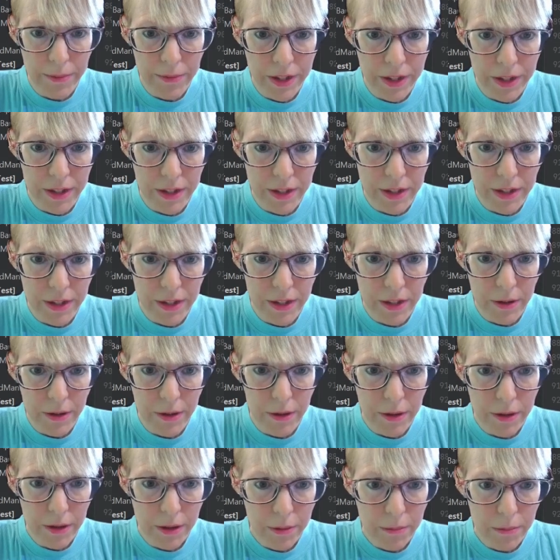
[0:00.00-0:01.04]
I'm just
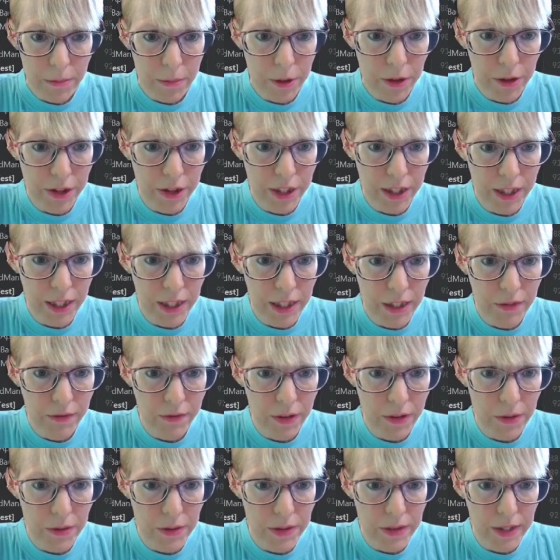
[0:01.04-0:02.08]
merging these
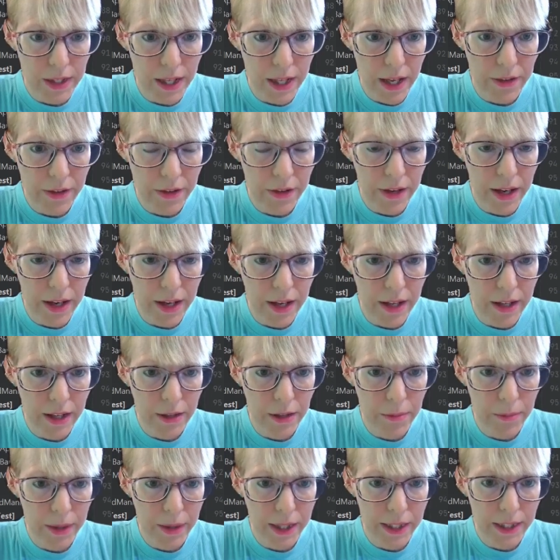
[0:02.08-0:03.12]
flows together and
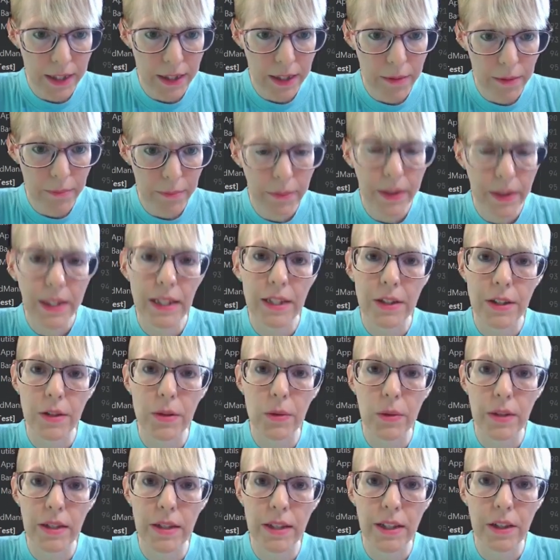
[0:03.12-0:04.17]
combining them
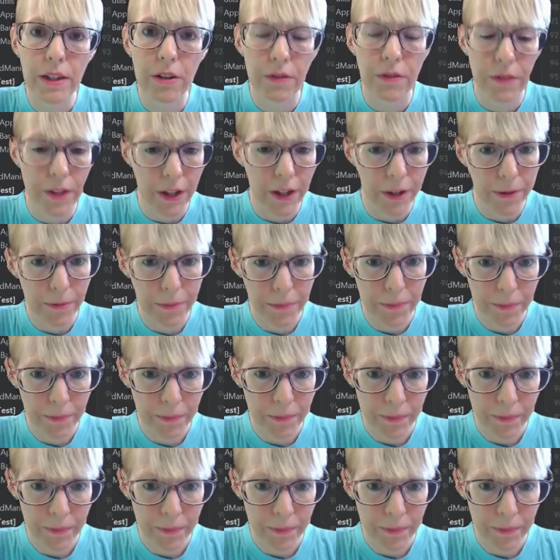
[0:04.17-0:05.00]
into a single flow.